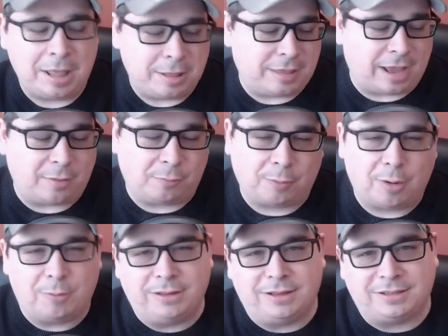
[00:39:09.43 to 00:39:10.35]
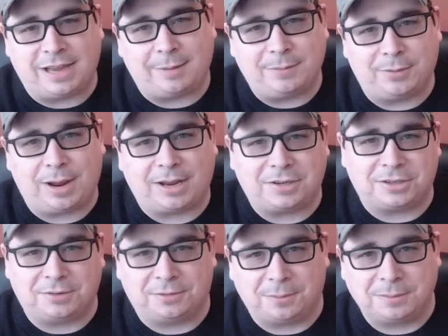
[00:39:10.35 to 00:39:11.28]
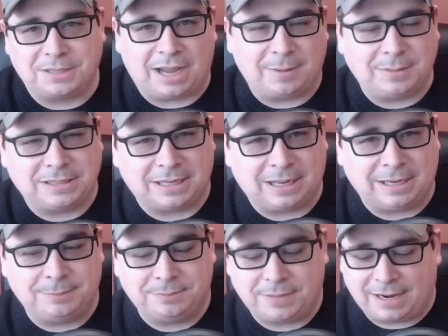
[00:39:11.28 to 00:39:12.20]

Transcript: that row in the same direction from time to time.